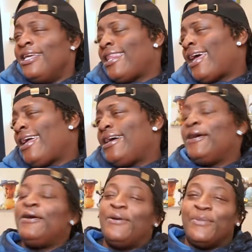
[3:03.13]
Like,
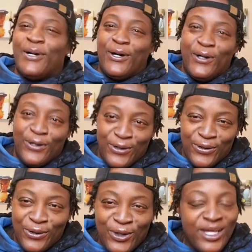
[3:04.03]
come
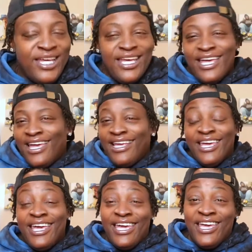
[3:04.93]
on.
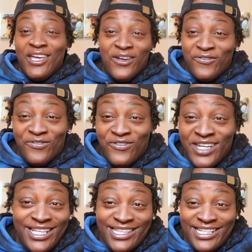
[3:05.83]
If
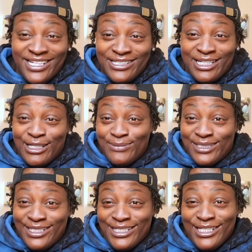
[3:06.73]
nothing else comes
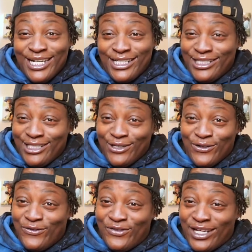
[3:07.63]
good out of this
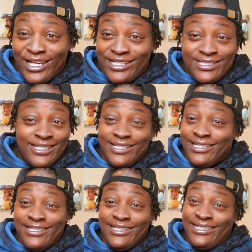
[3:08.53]
whole fast,
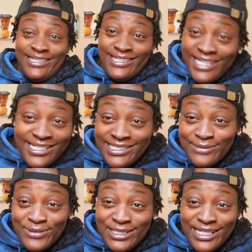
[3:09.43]
this
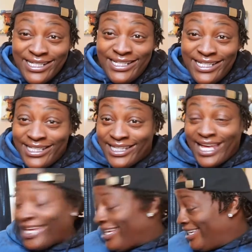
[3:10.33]
was good.
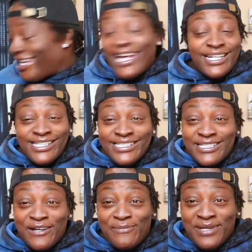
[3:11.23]
Like, a lot of good
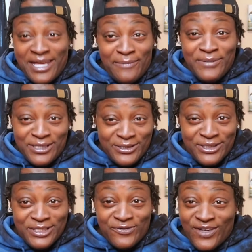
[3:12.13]
stuff been happening
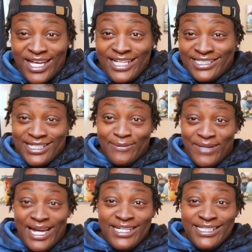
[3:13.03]
during this fast that I'm
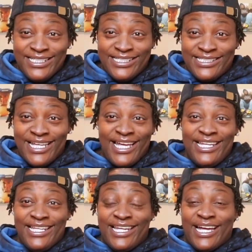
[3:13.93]
kind of
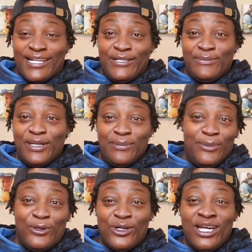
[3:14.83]
understanding like a little bit
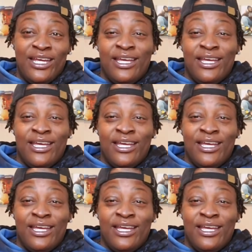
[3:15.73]
more.